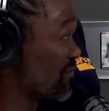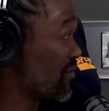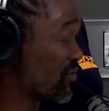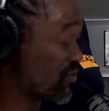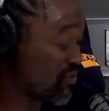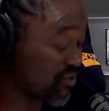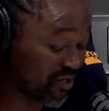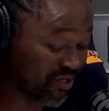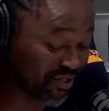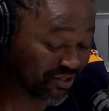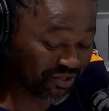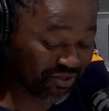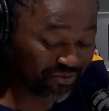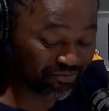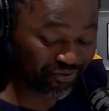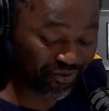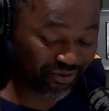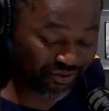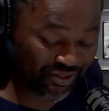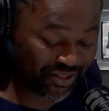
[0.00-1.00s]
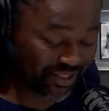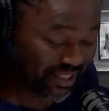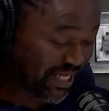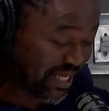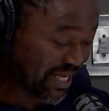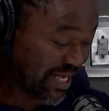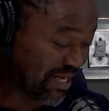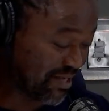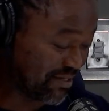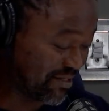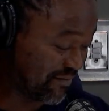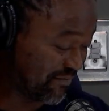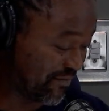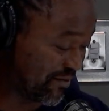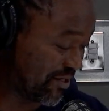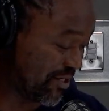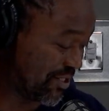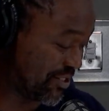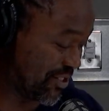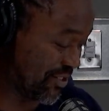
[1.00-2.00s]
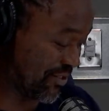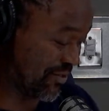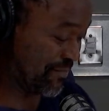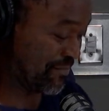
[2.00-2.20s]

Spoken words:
of those wrong. So, Bruce, how did Farah do?